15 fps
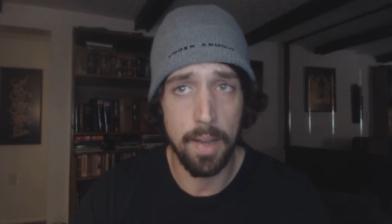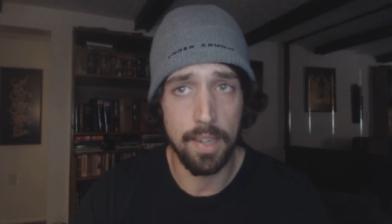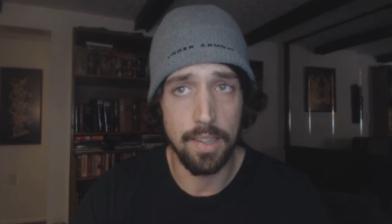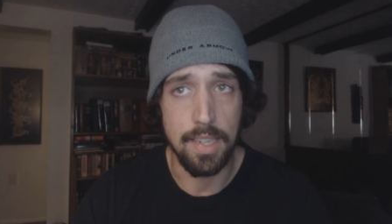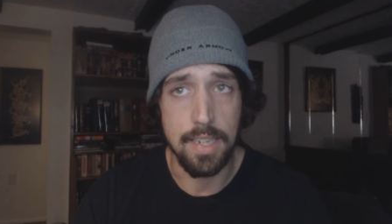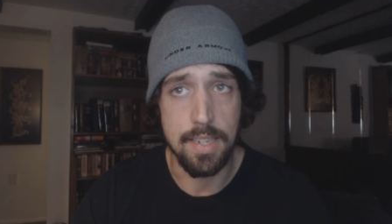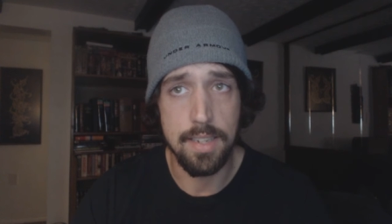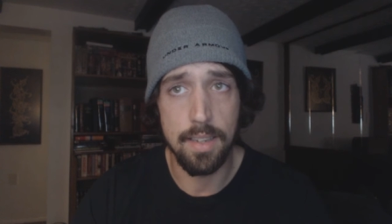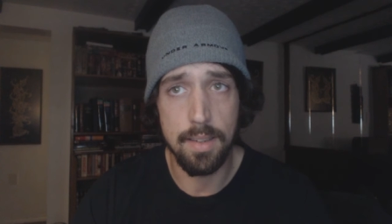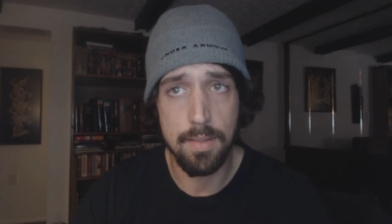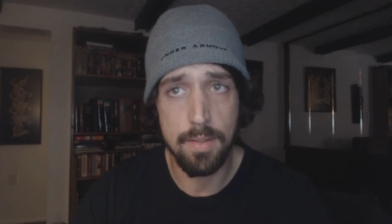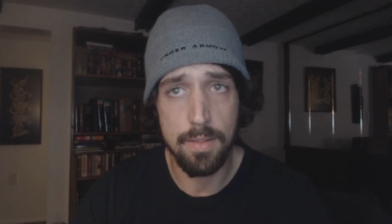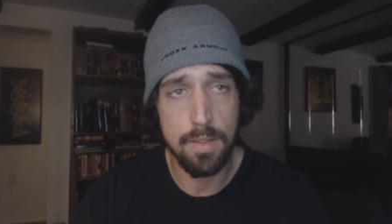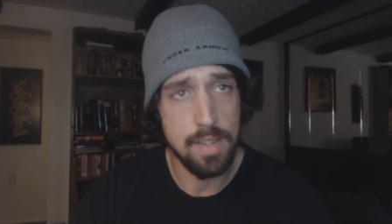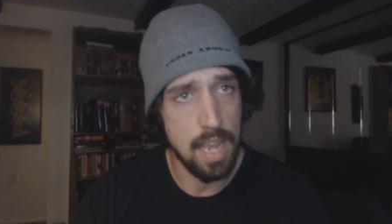At least
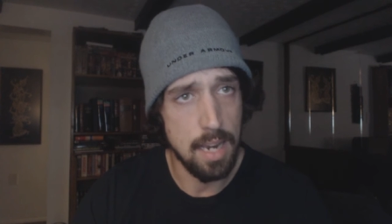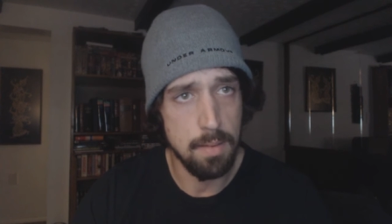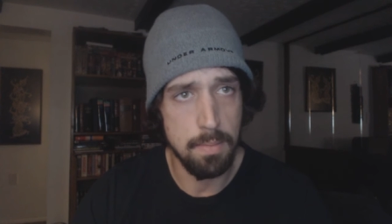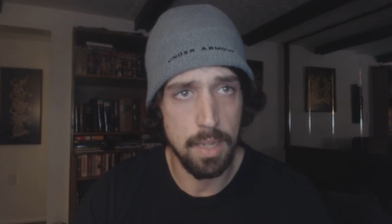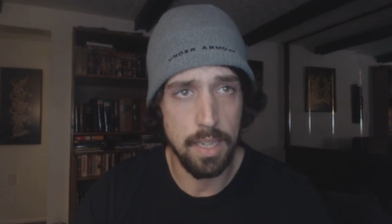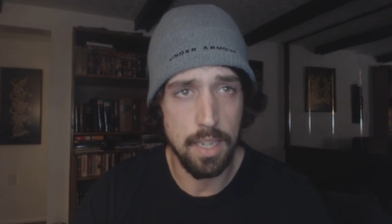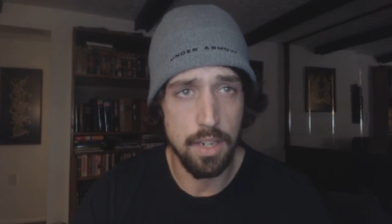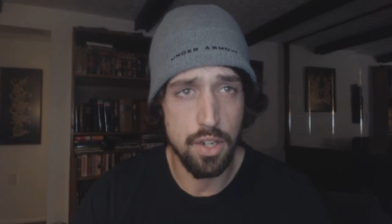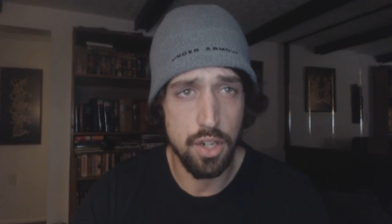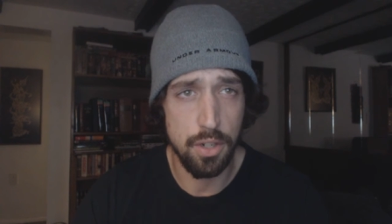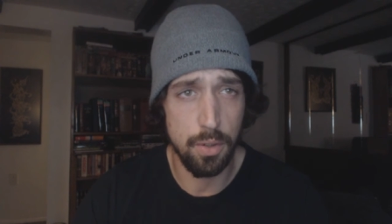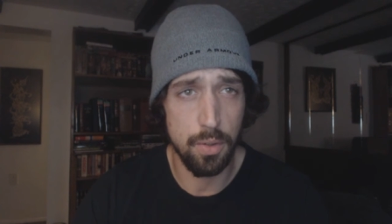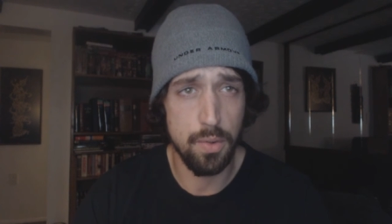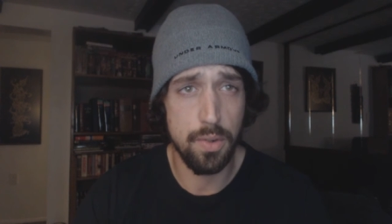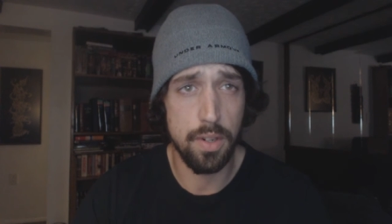10 million
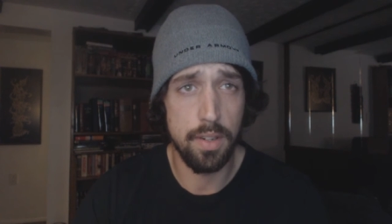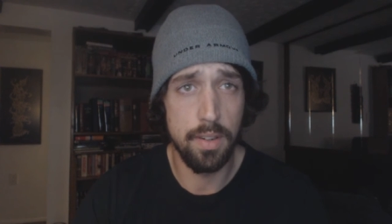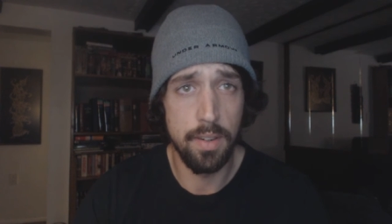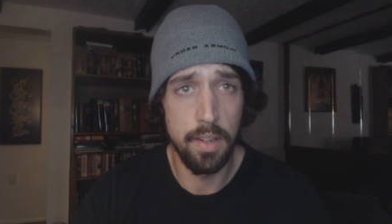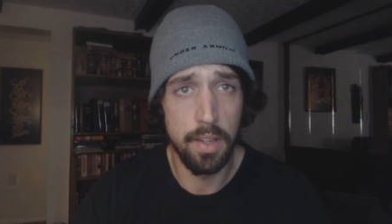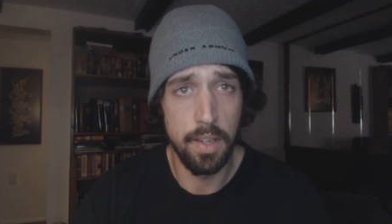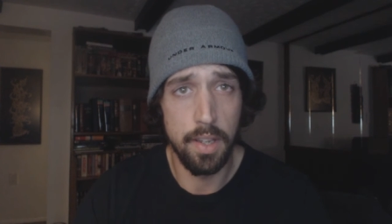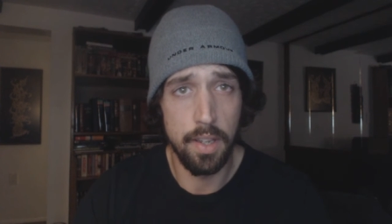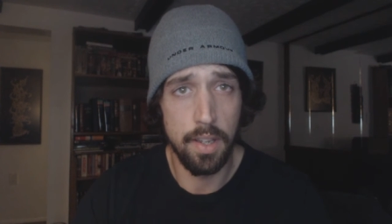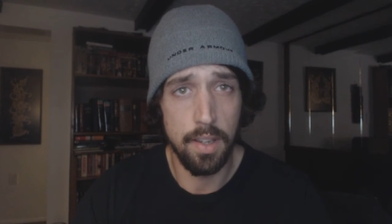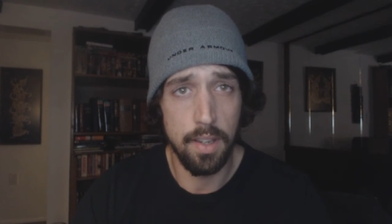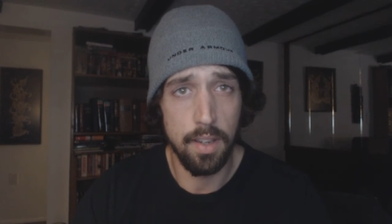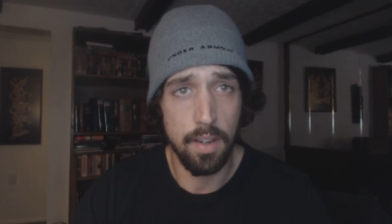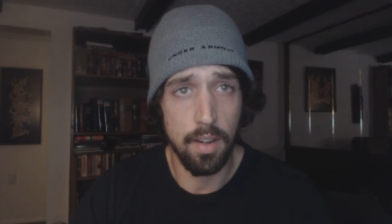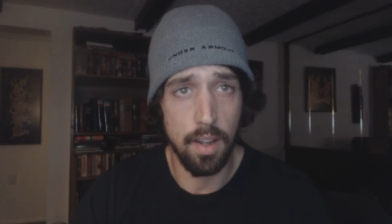children
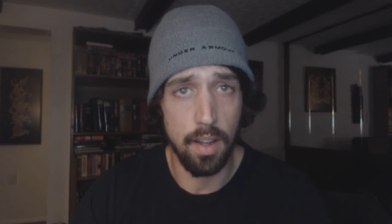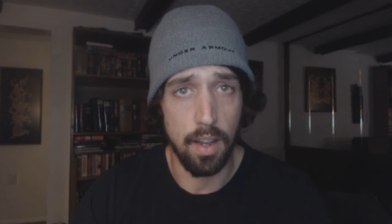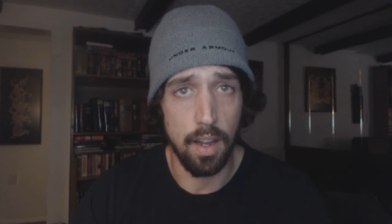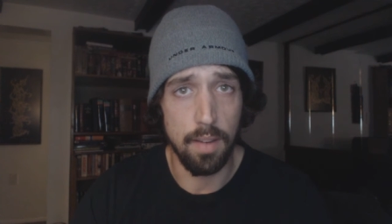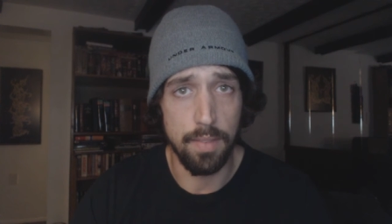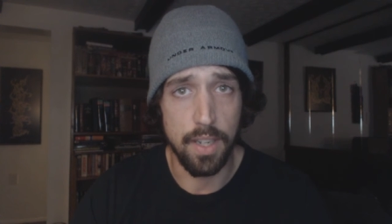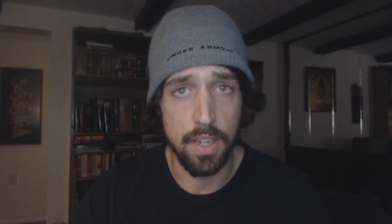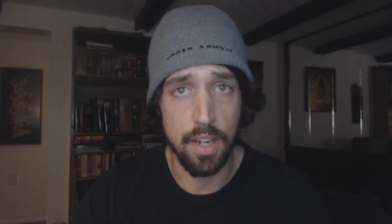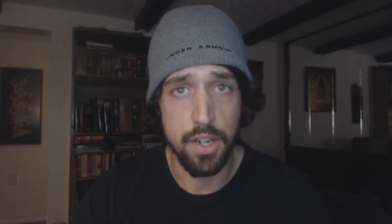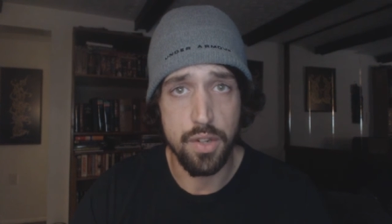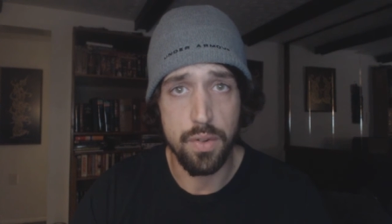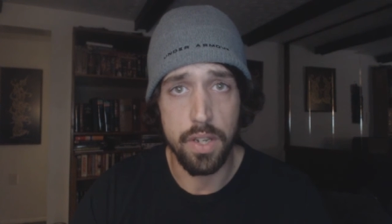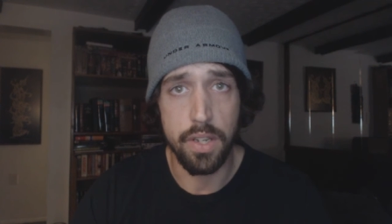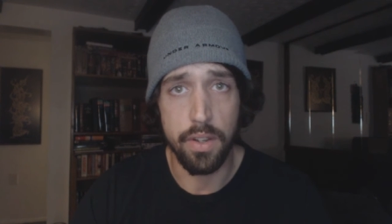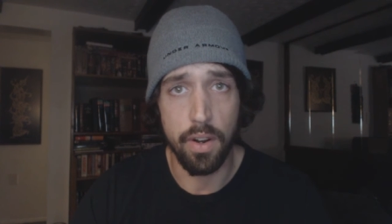uh, of the
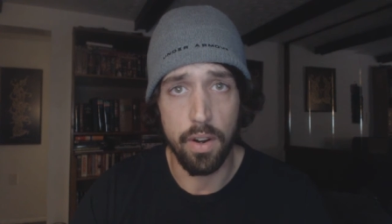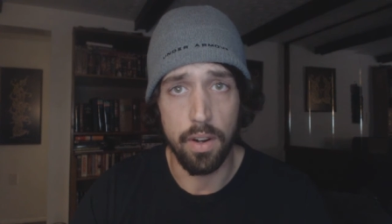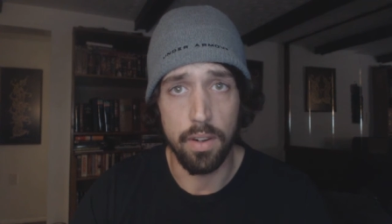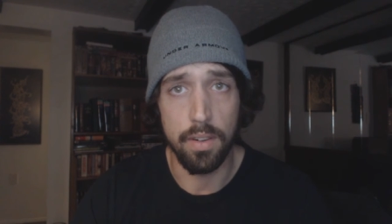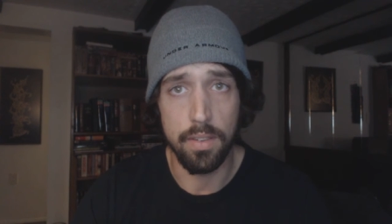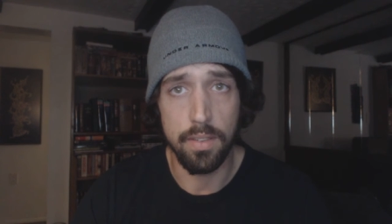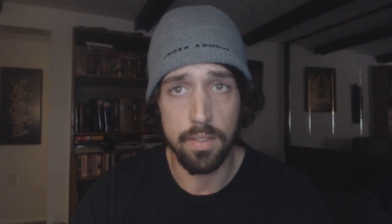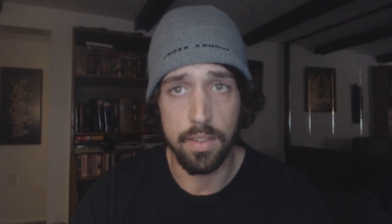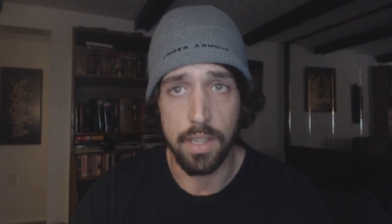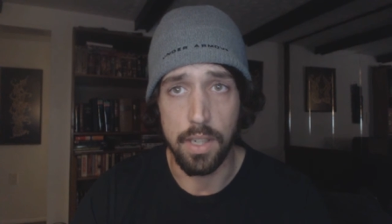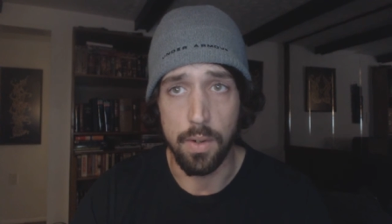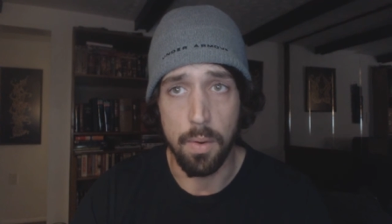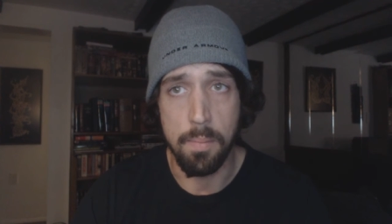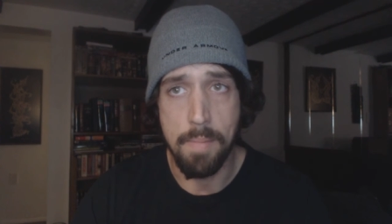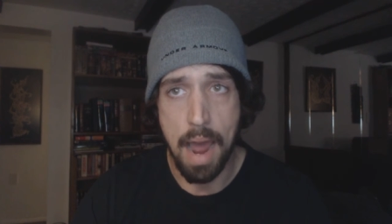country are,
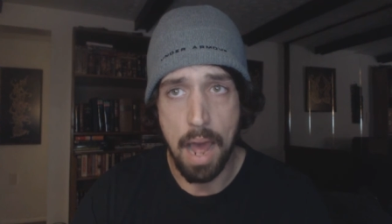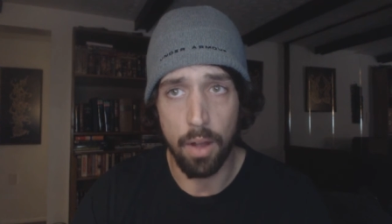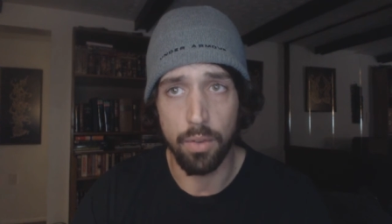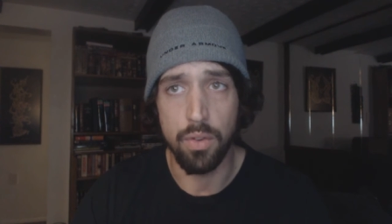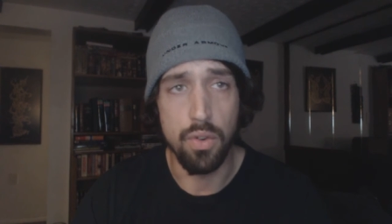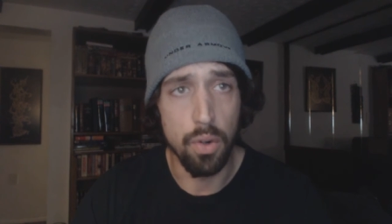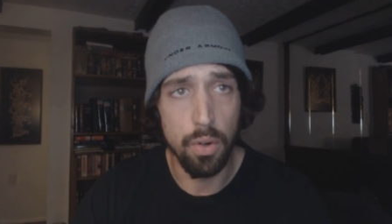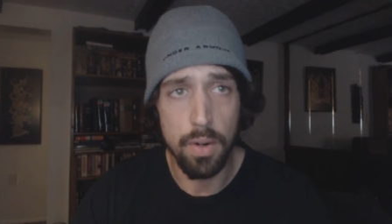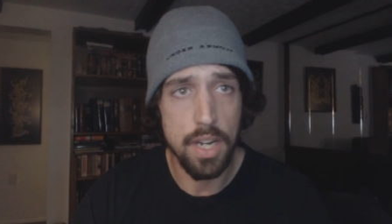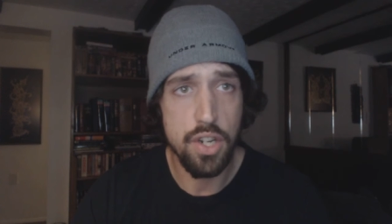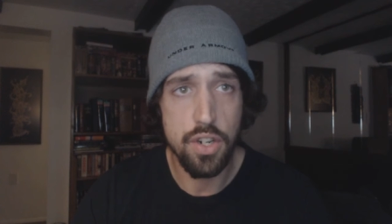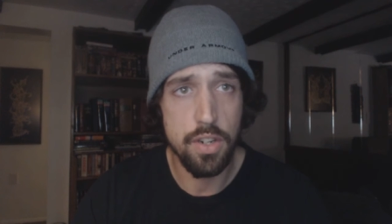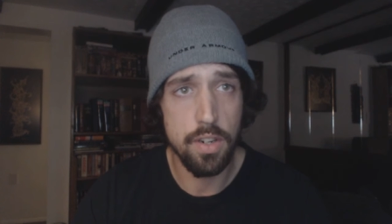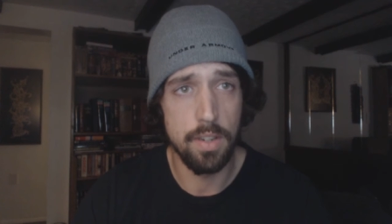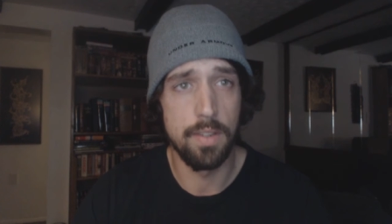you know,
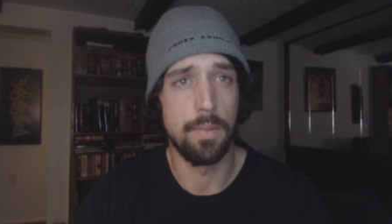malnourished,